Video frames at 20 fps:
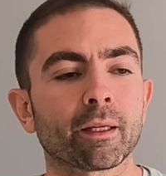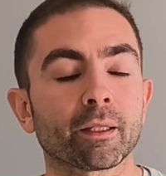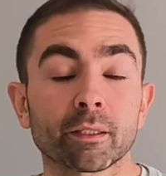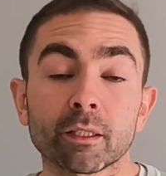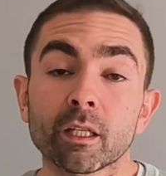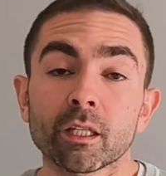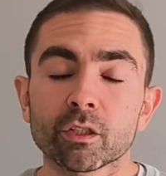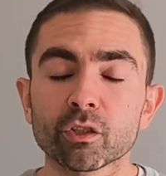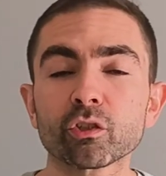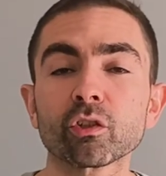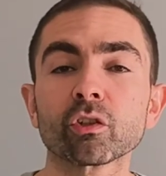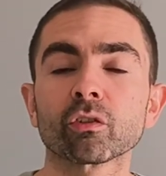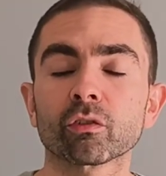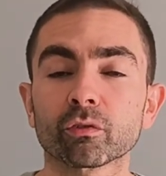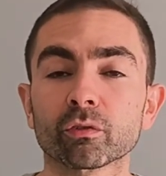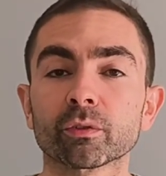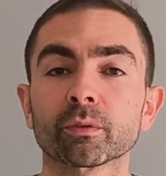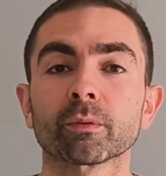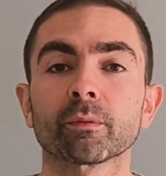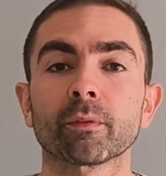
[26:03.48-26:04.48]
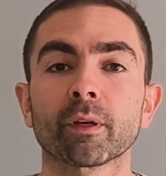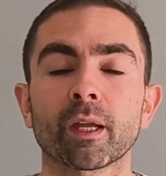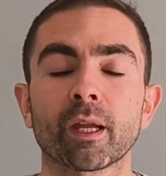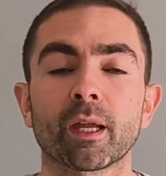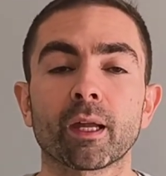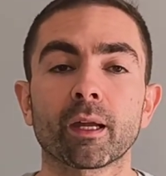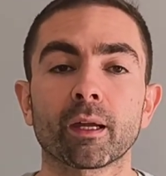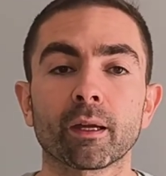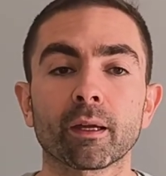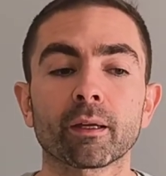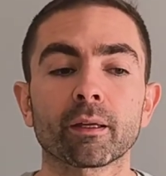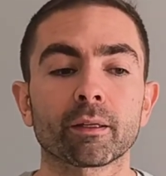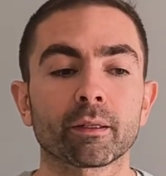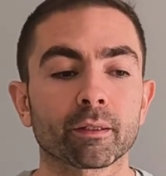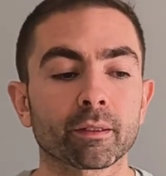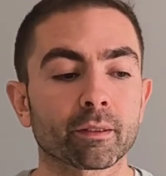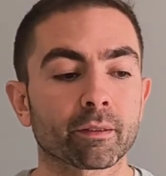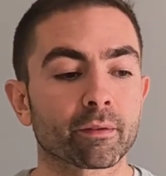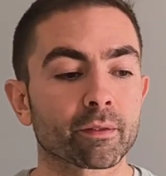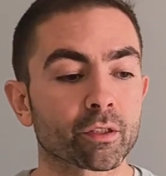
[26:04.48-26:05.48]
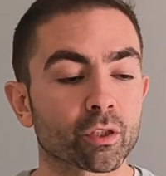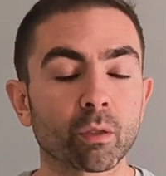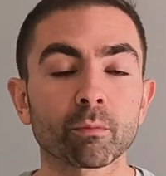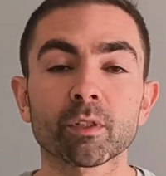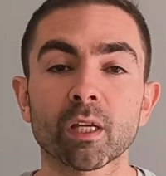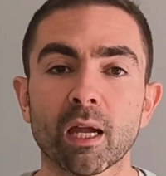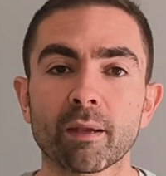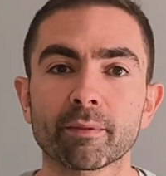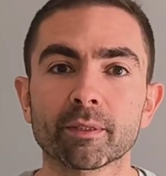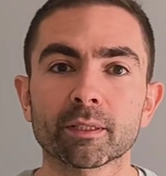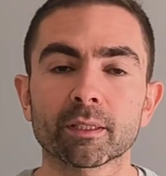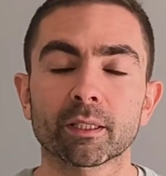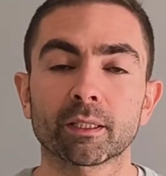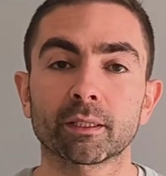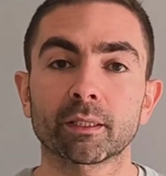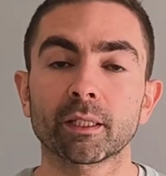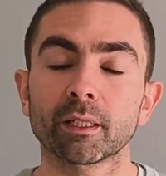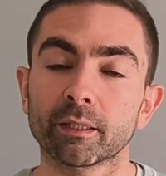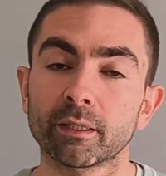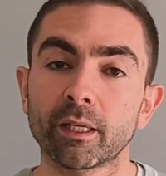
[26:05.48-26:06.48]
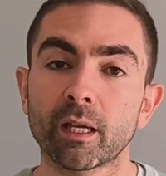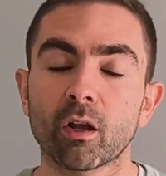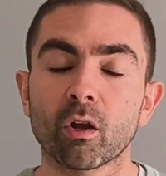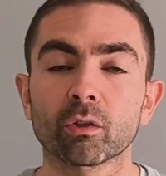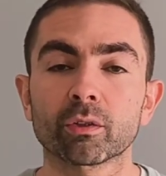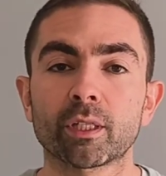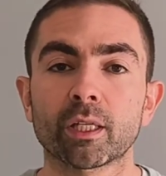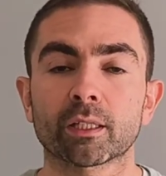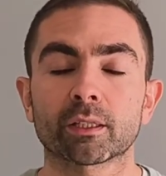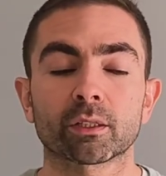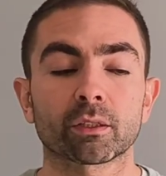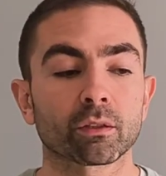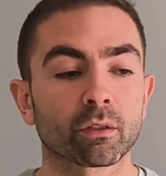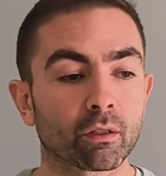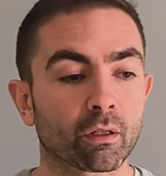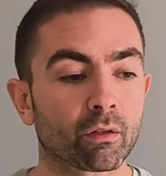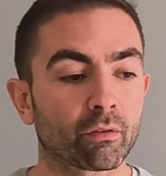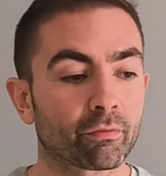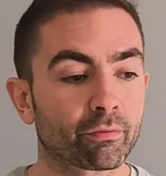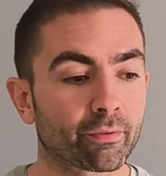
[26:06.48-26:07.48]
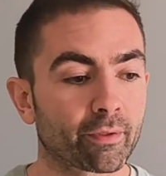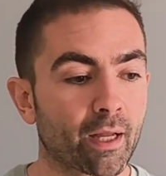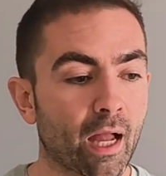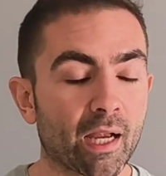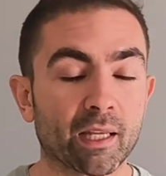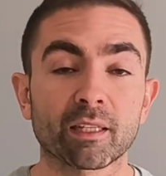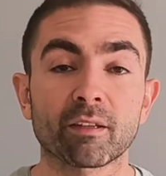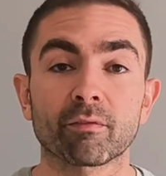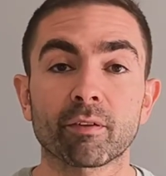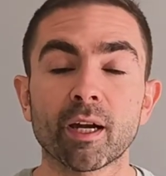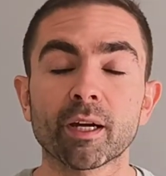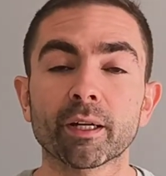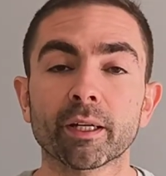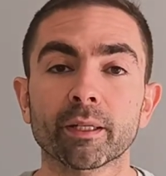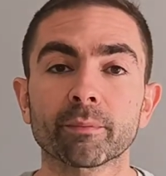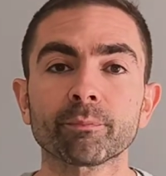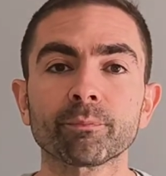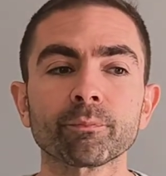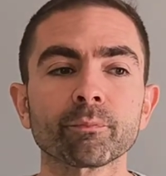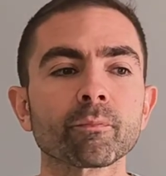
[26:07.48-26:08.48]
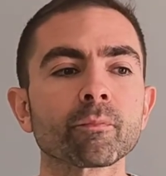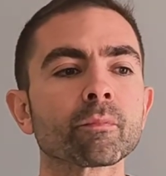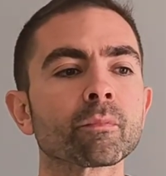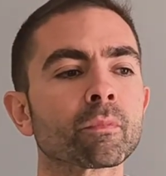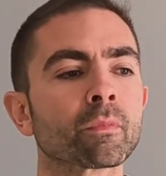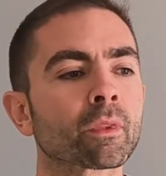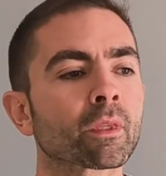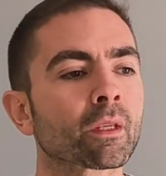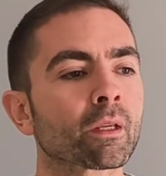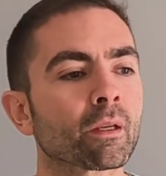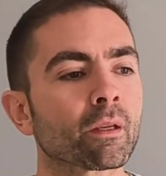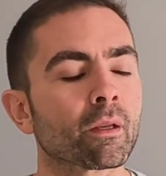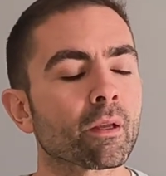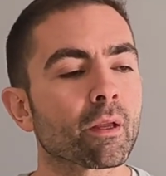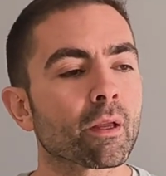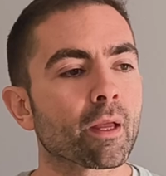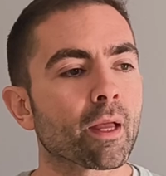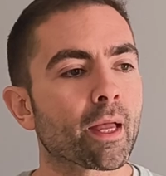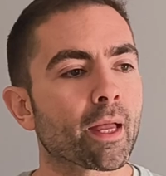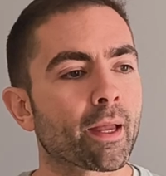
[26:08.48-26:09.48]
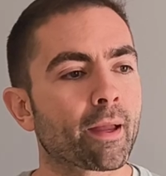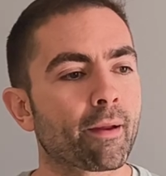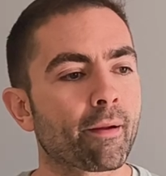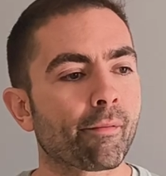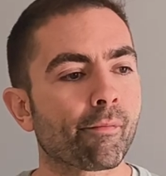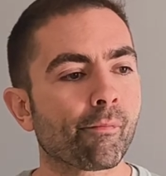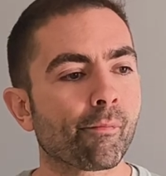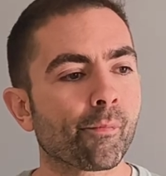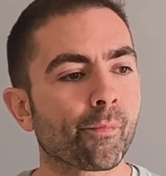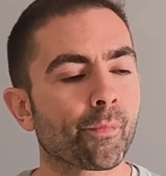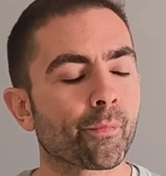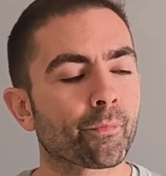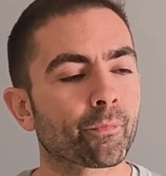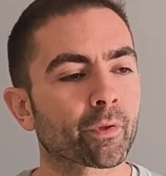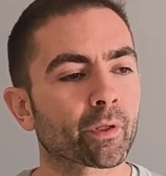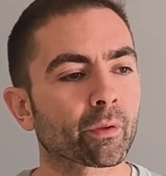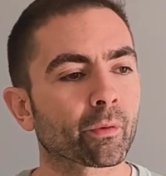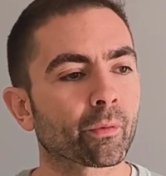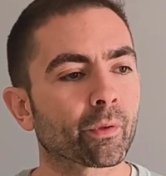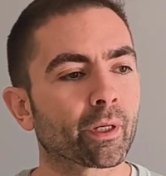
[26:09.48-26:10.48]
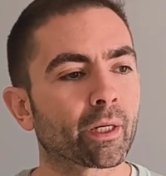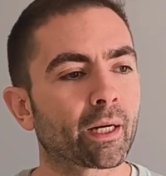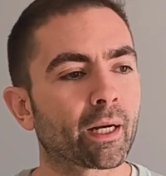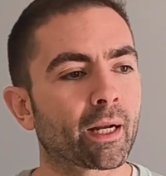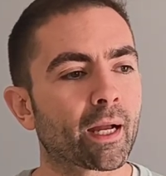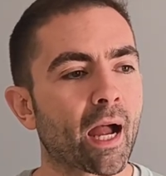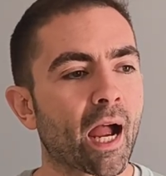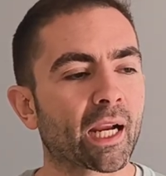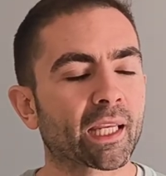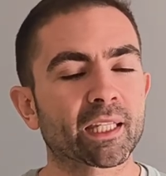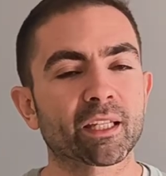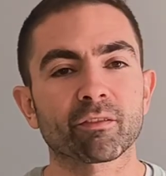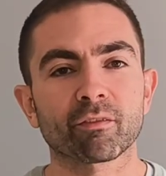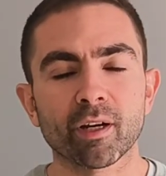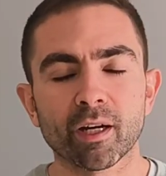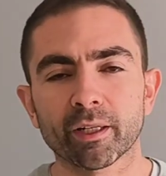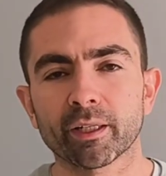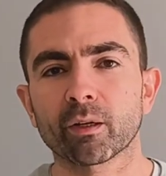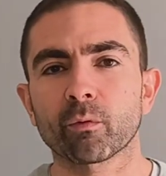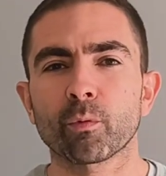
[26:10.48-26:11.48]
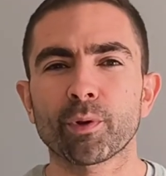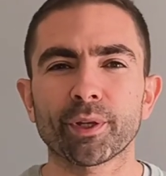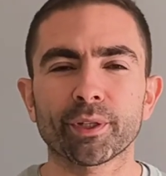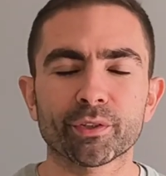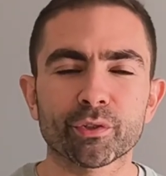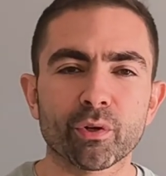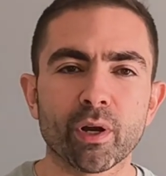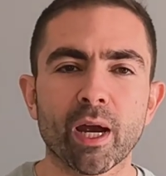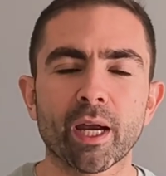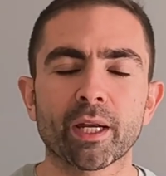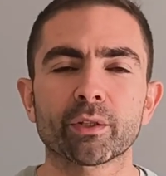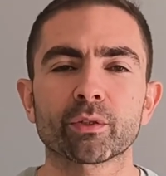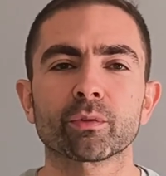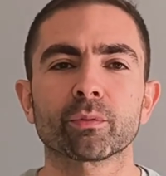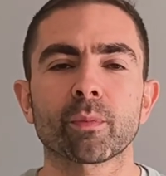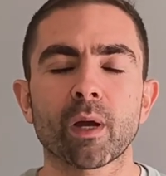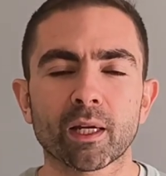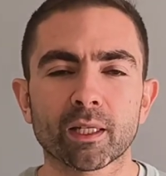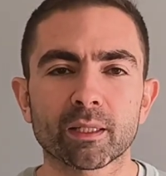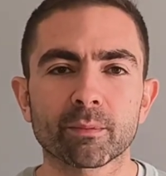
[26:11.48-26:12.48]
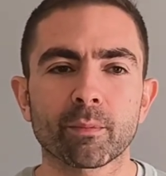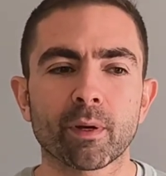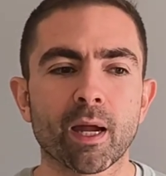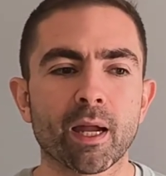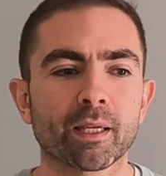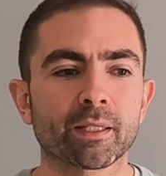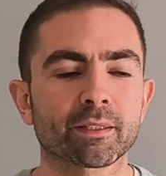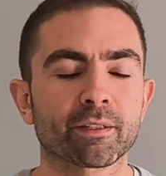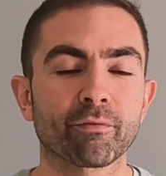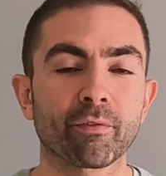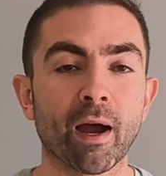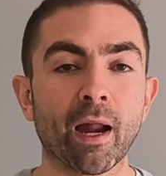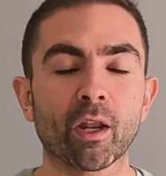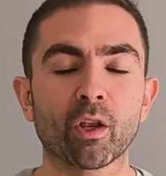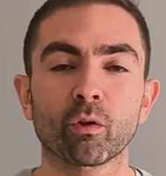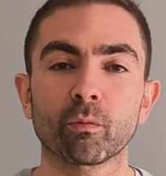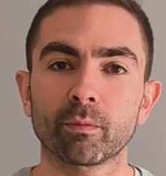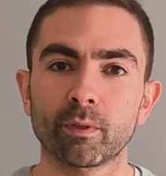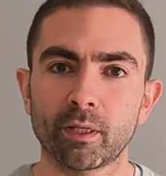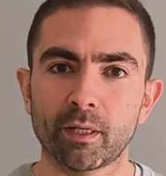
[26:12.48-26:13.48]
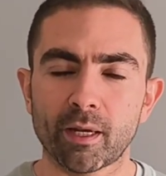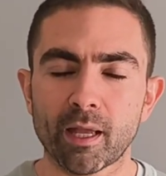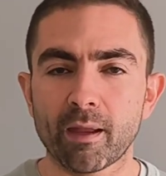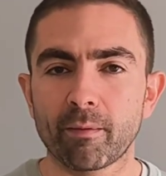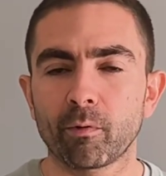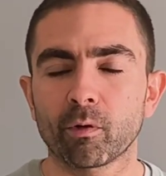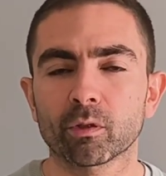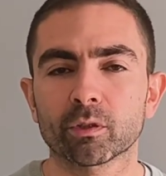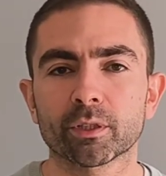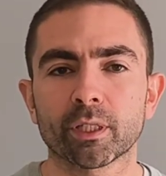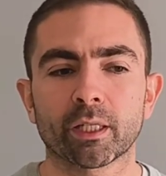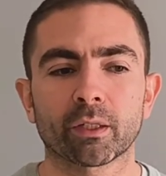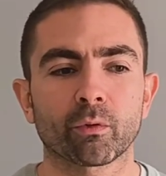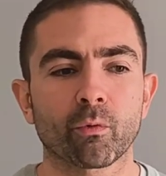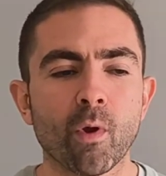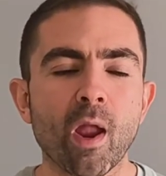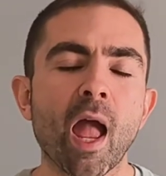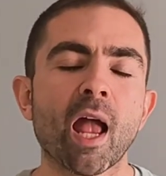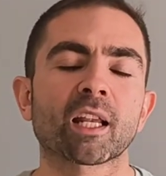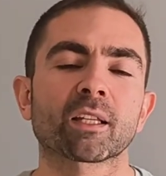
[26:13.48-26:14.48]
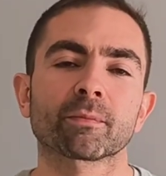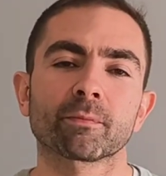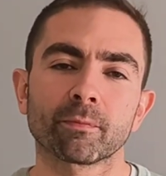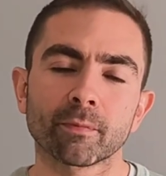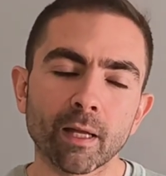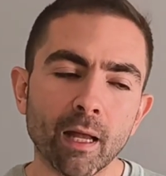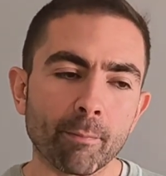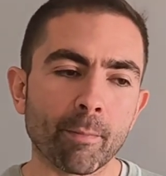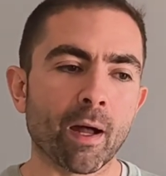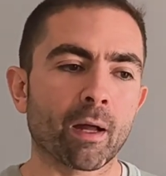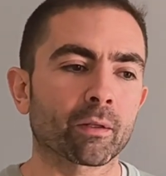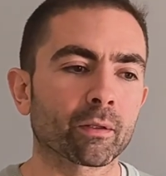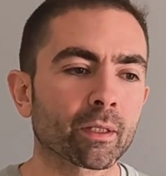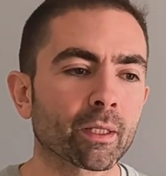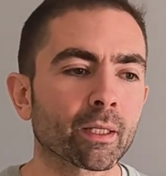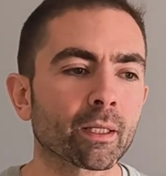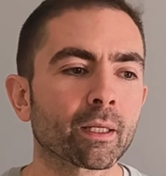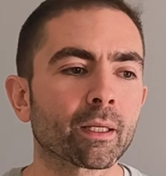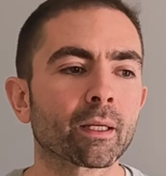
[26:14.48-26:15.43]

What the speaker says: it's used sometimes in the context of active learning, um, where active learning we try to maximize the value of the labels, and we ask about